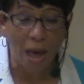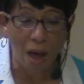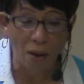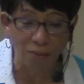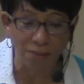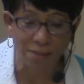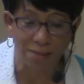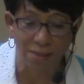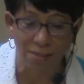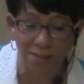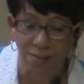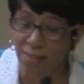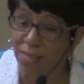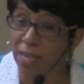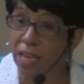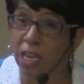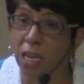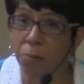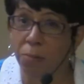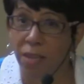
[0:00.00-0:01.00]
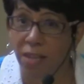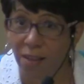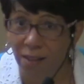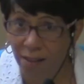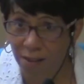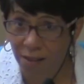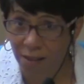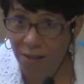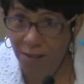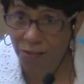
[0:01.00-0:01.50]
out the enemy
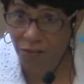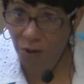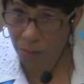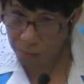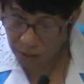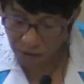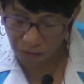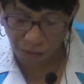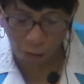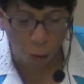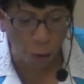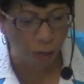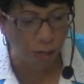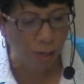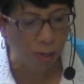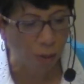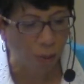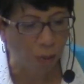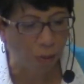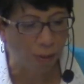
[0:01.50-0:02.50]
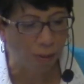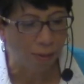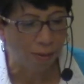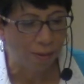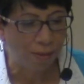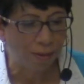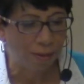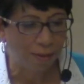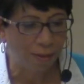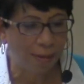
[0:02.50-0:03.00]
from before you
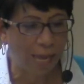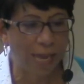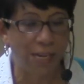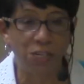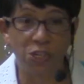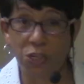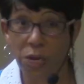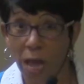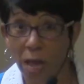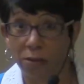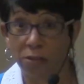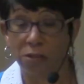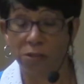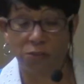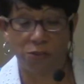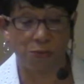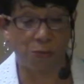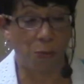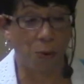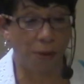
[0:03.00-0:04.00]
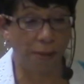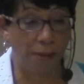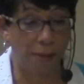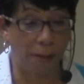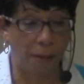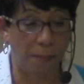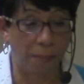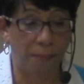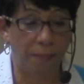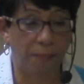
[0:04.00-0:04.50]
and shall destroy
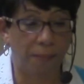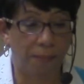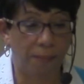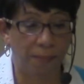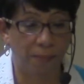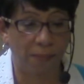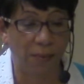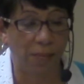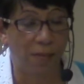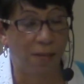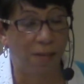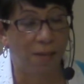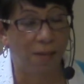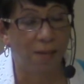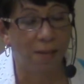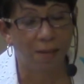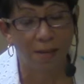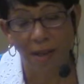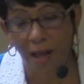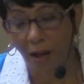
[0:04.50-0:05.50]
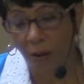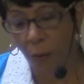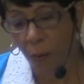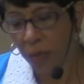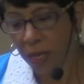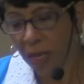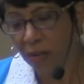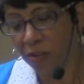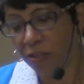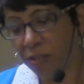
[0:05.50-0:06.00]
them." Now,
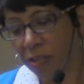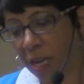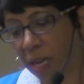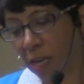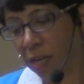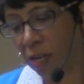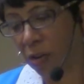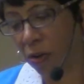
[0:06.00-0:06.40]
we understand in